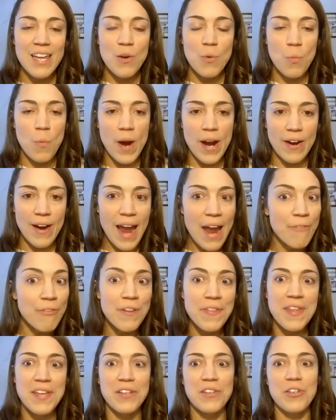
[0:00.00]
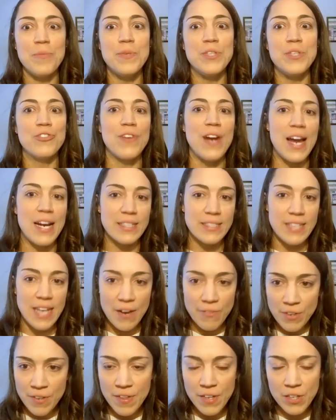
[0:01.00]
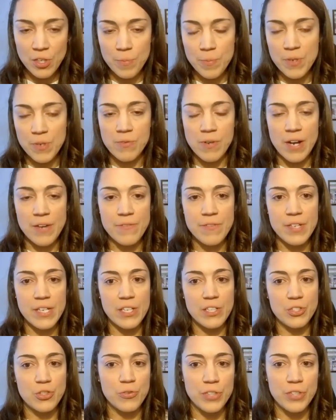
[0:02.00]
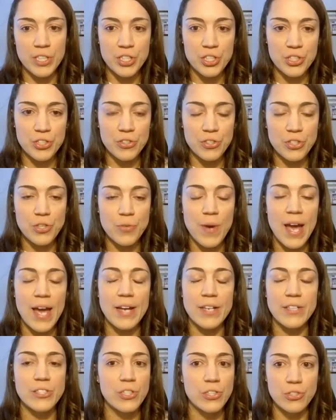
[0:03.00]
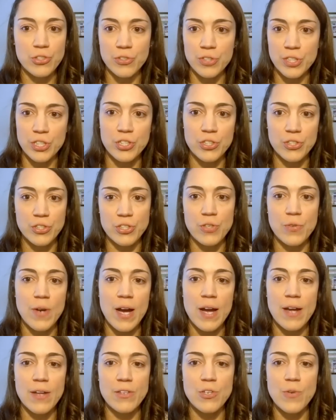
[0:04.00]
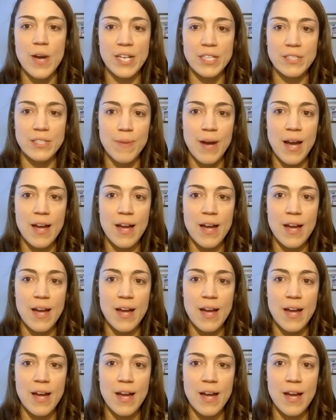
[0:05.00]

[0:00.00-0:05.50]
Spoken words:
where everything could be direct, everything could be run via traditional UX or traditional UX,